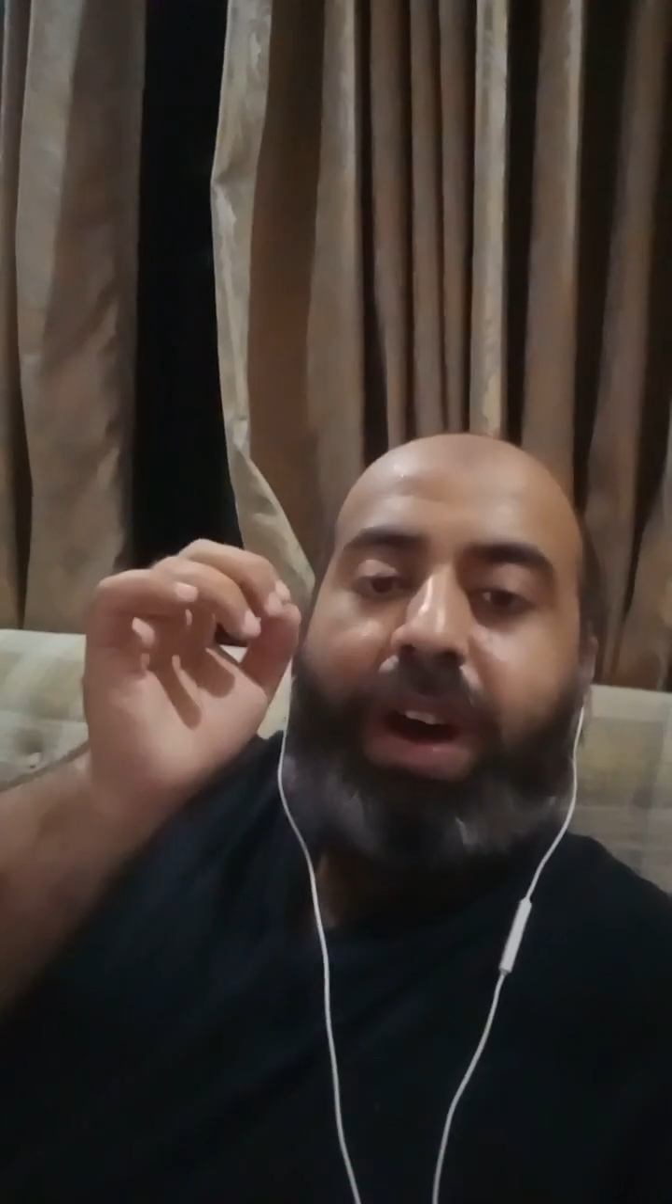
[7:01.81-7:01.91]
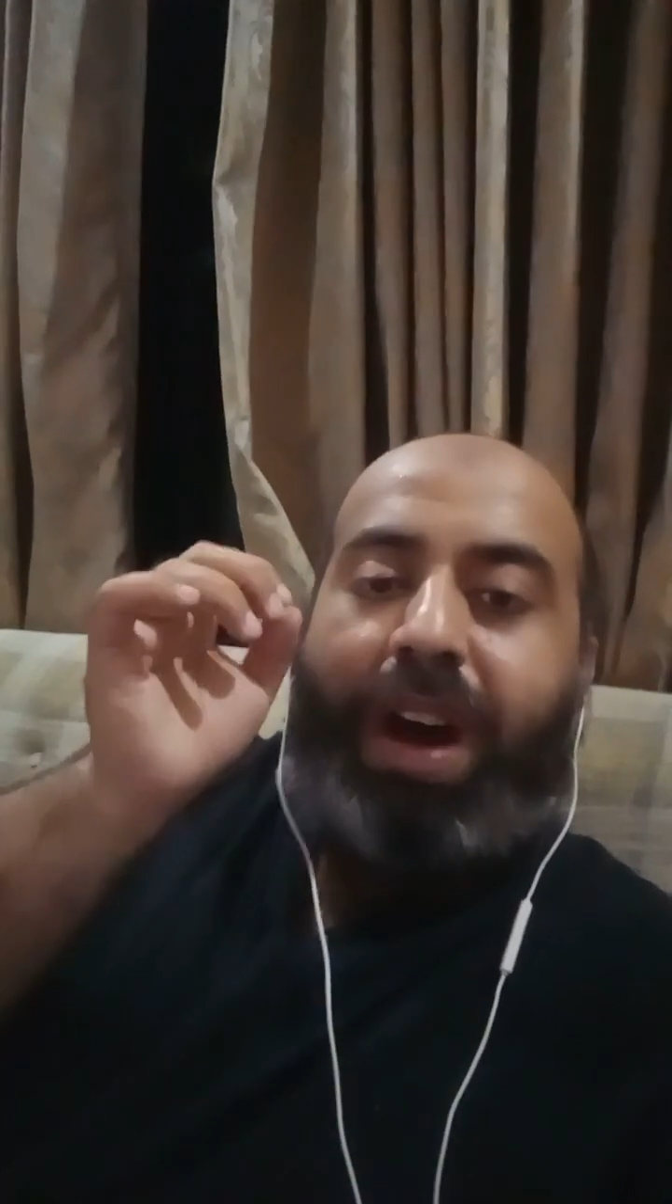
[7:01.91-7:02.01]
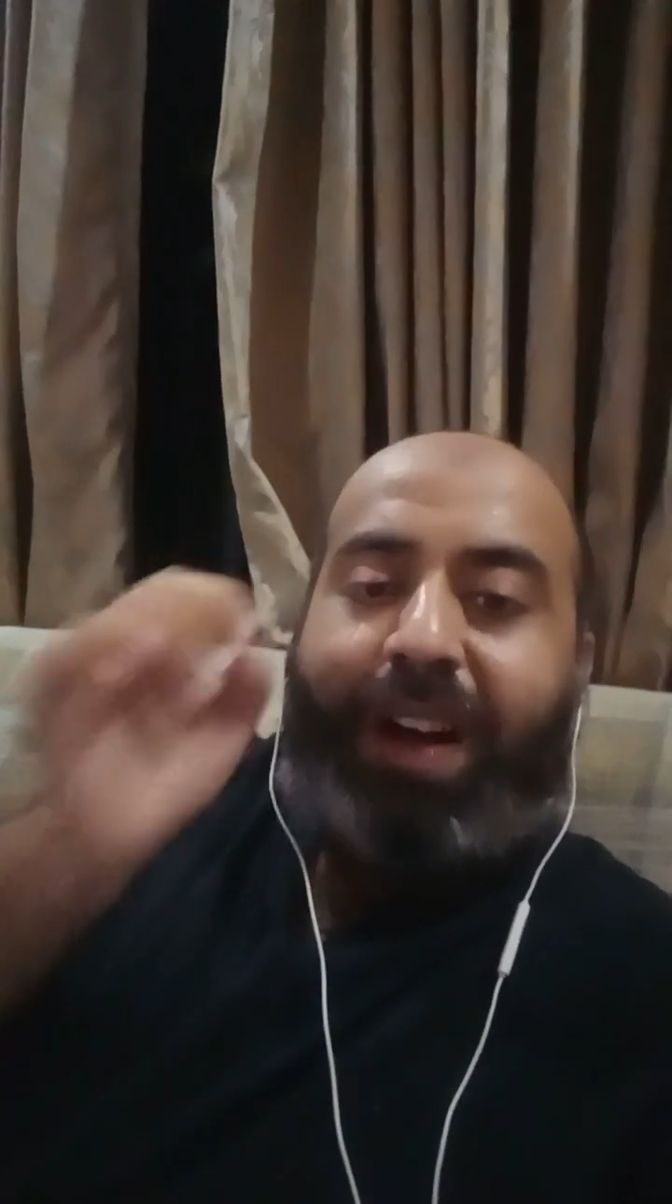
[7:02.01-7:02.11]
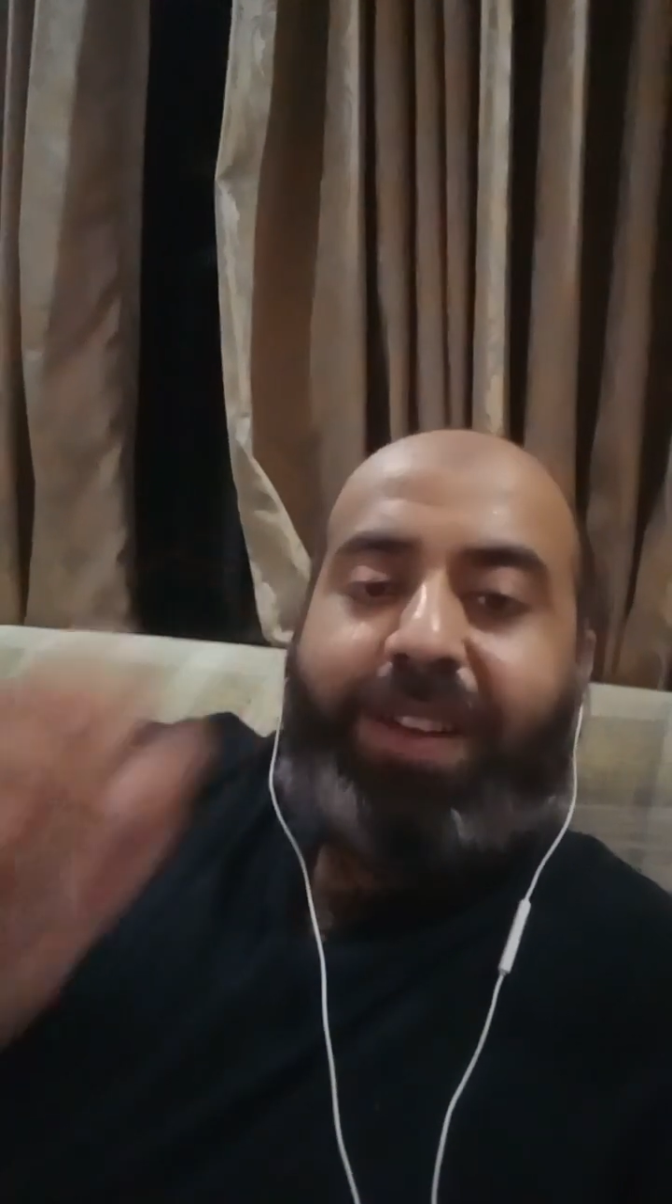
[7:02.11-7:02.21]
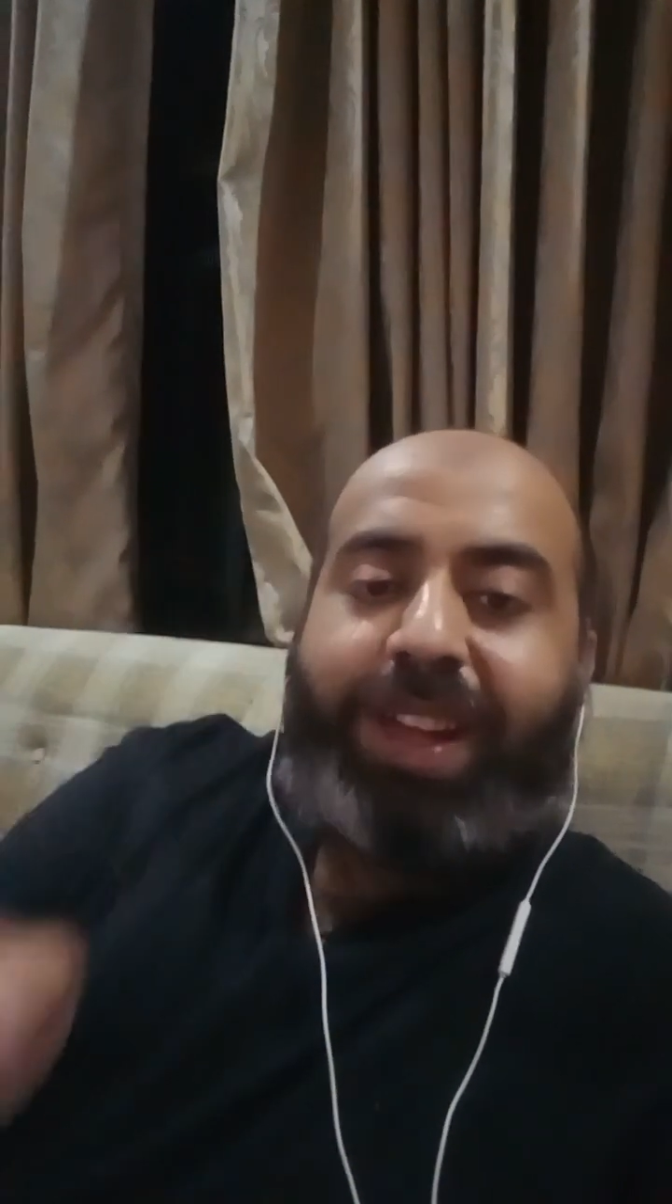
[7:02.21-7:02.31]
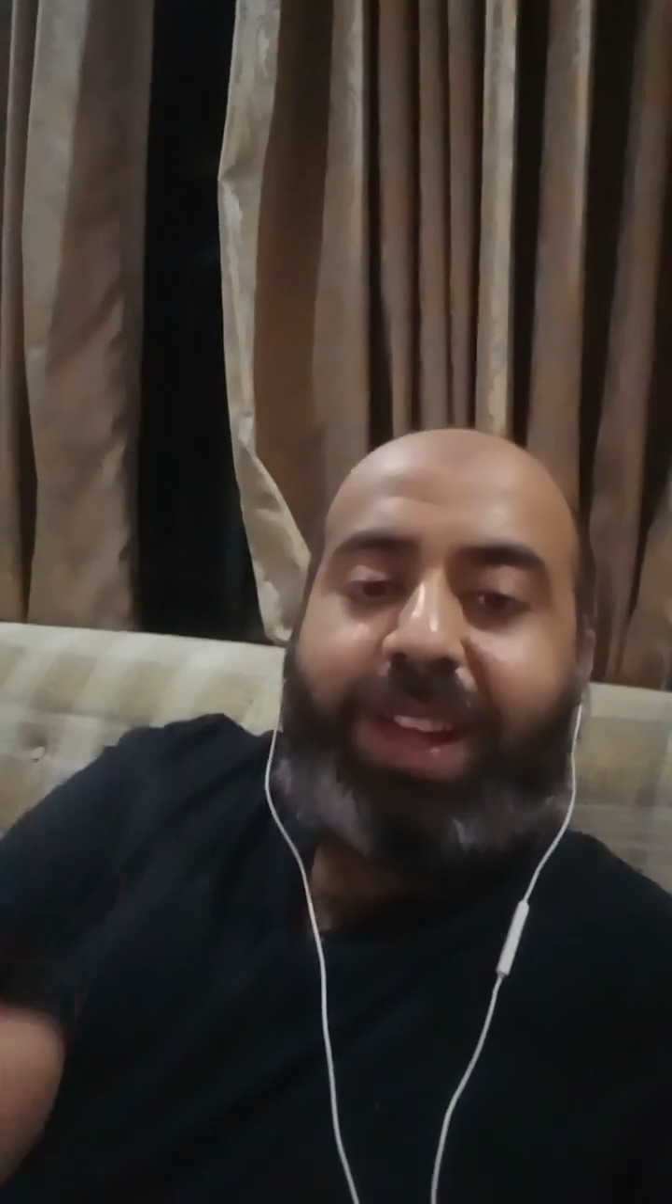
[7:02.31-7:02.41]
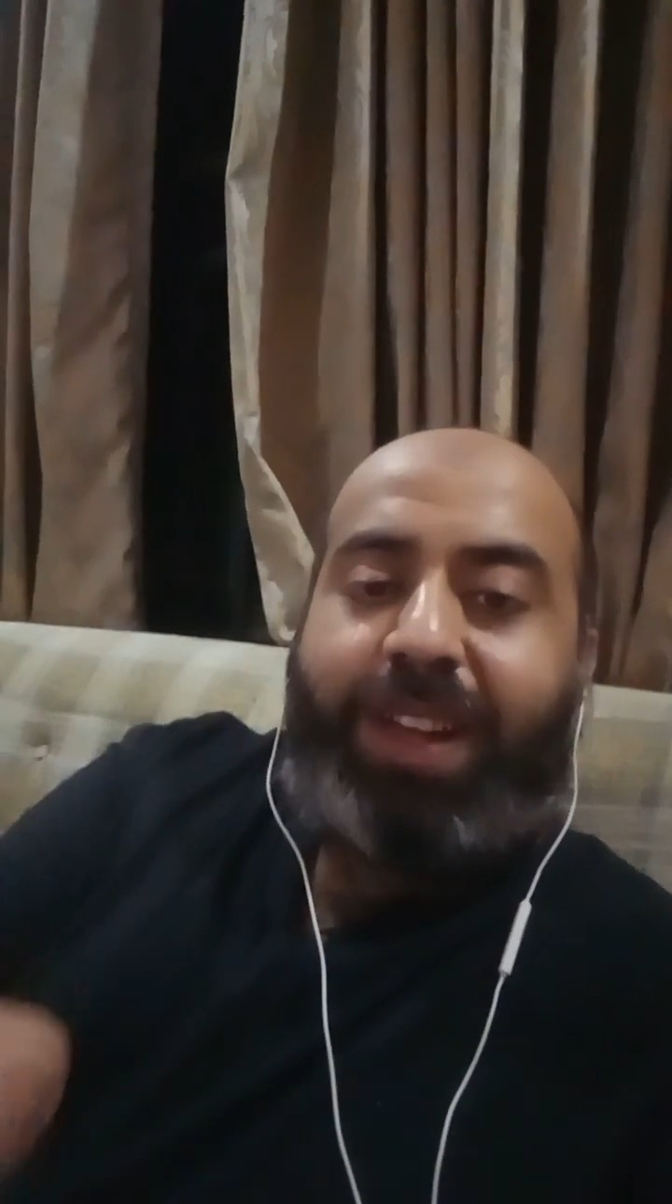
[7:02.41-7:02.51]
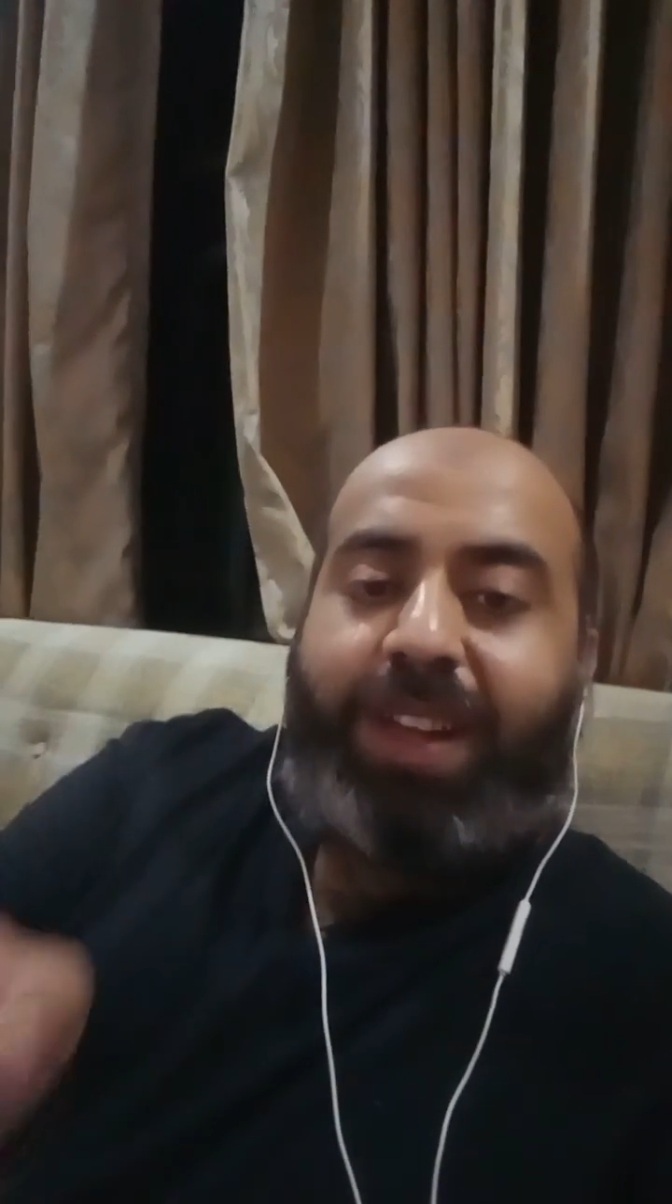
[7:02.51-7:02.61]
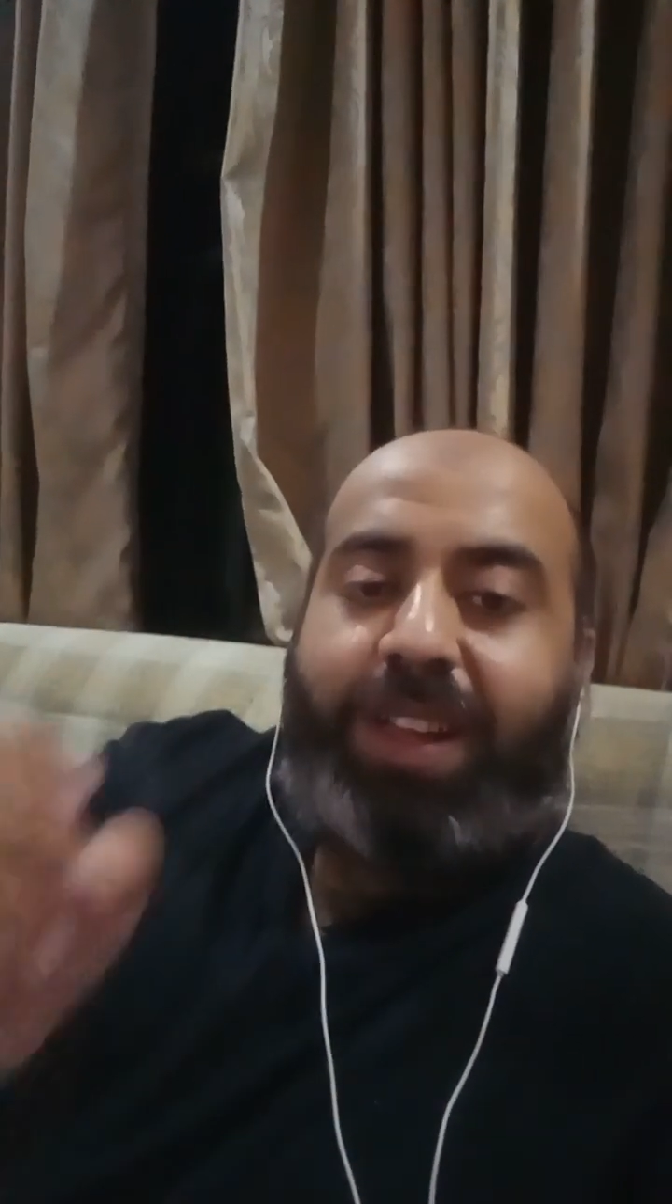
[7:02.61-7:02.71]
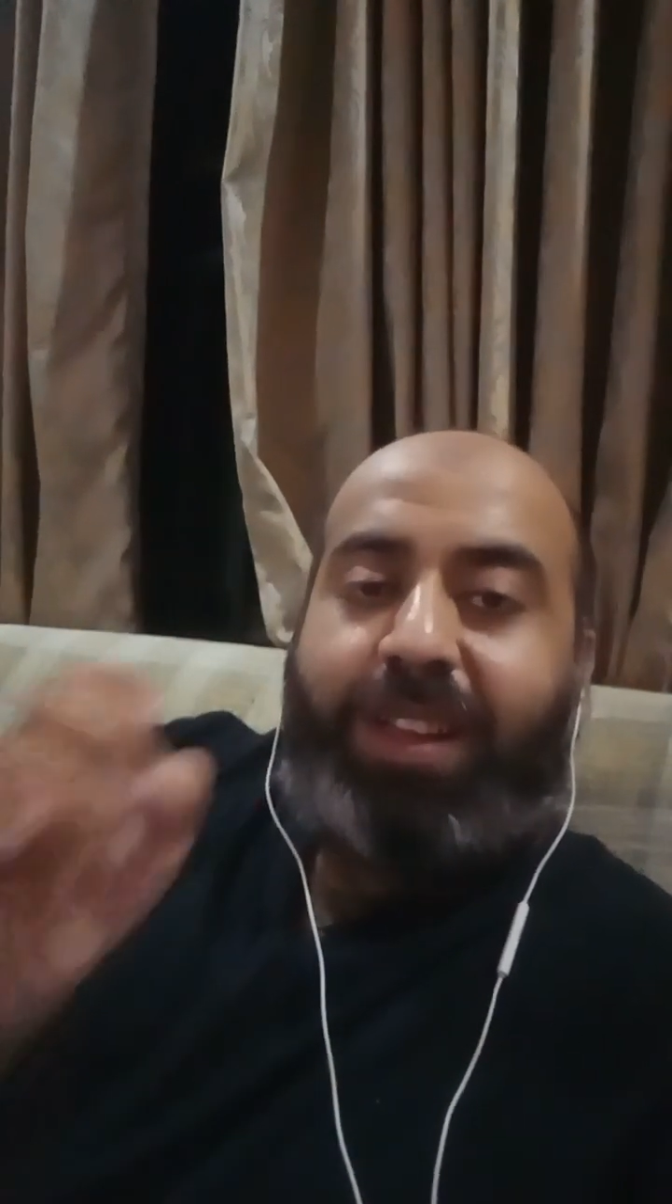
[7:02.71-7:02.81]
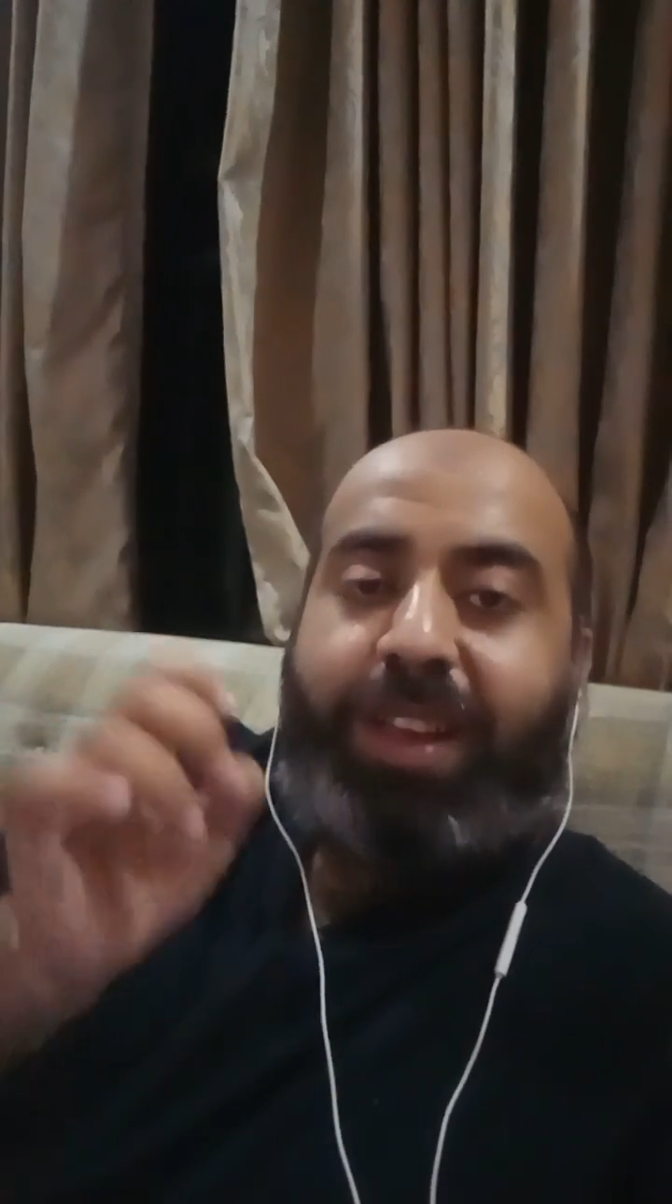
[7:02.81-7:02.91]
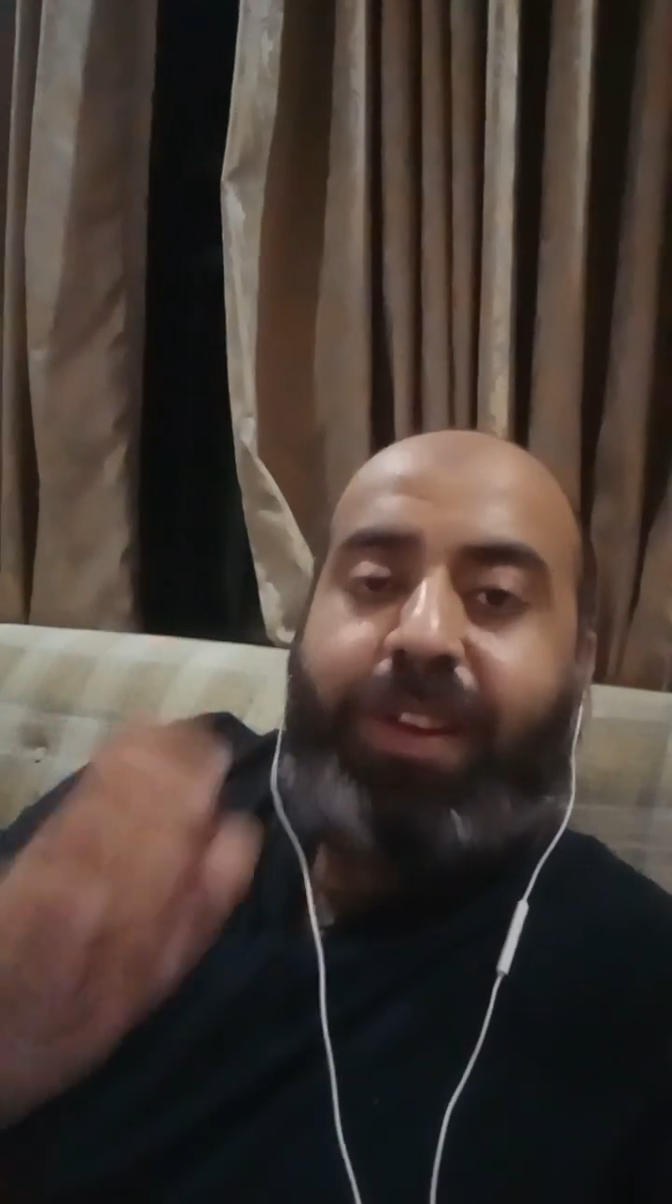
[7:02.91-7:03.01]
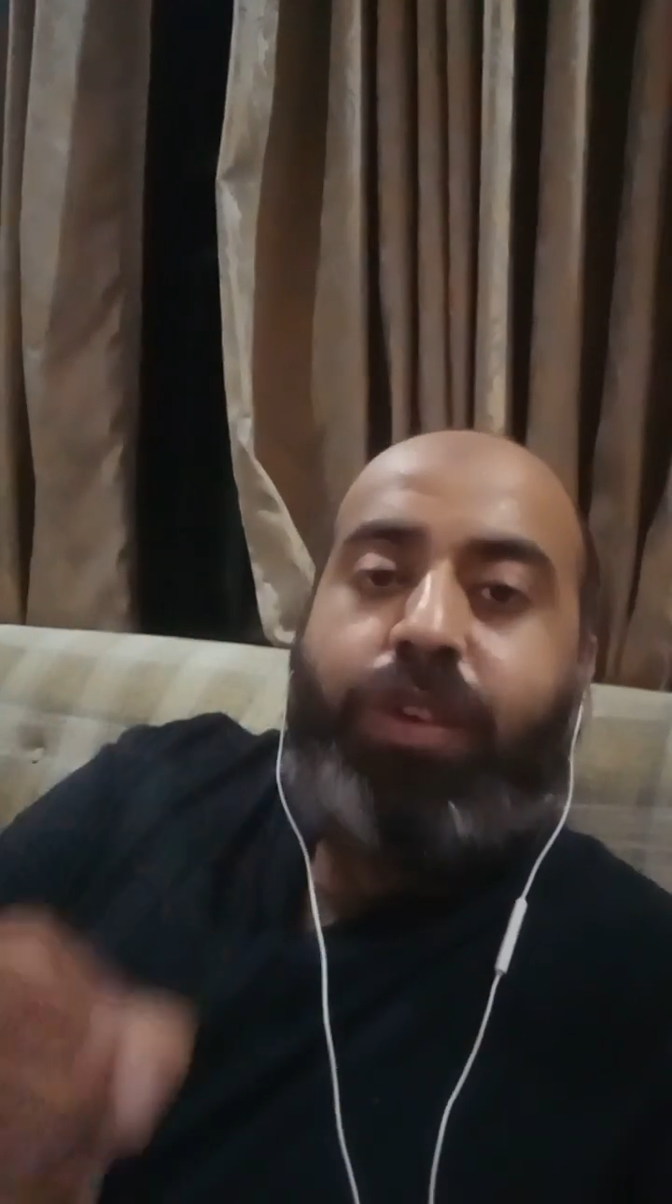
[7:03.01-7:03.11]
asking their